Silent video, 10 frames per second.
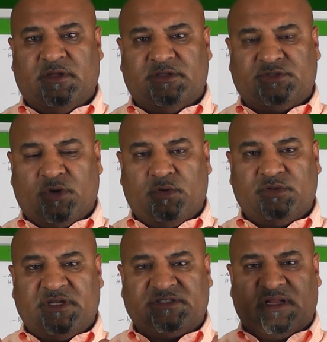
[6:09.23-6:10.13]
So
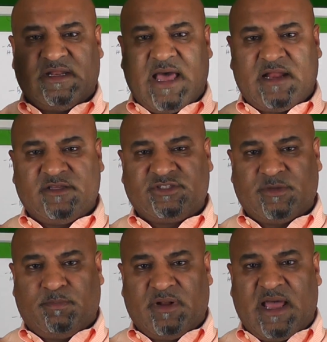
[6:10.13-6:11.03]
there's a lot of
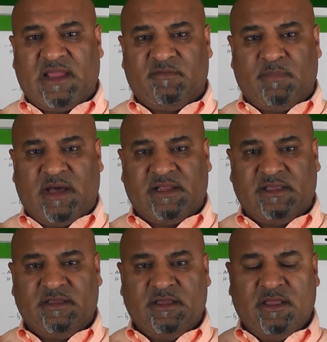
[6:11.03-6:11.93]
supply of
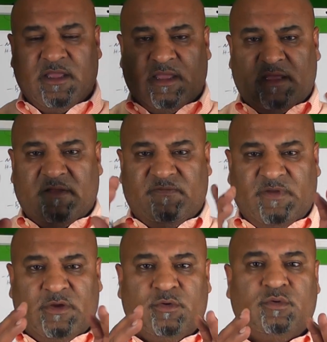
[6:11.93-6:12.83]
money and a
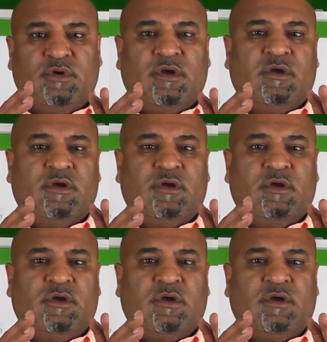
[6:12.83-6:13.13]
few